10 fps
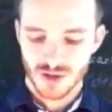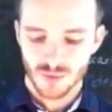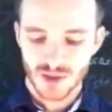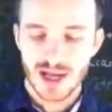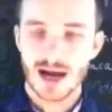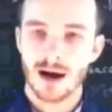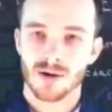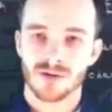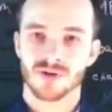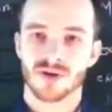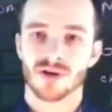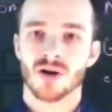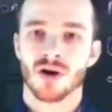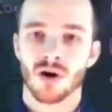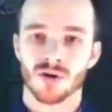We, however,
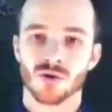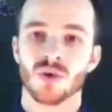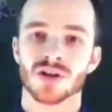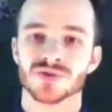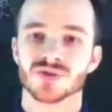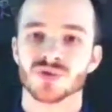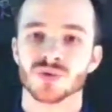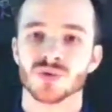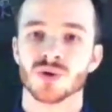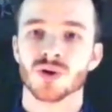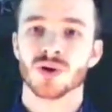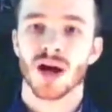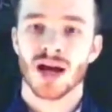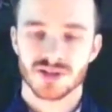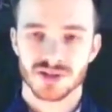are the ones who
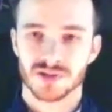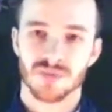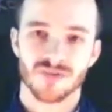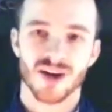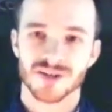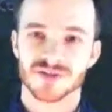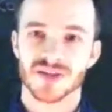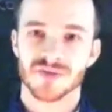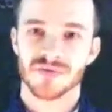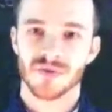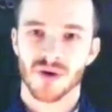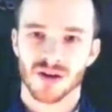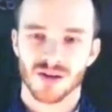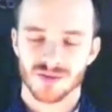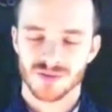actually provide safety for our
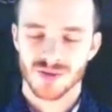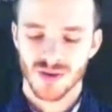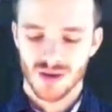kids.